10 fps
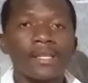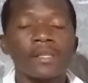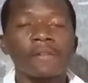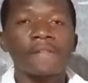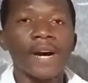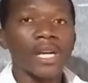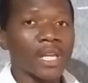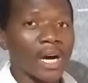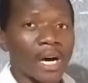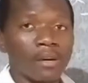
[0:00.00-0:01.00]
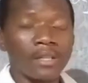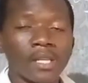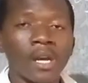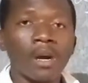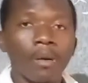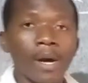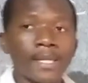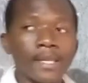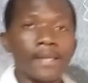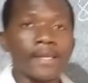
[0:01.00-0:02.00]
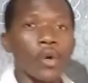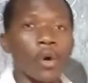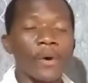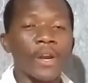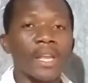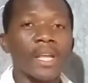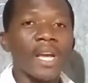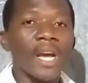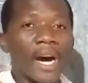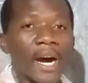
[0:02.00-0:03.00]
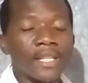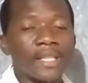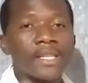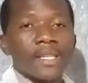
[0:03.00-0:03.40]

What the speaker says: is to factor out what is common. And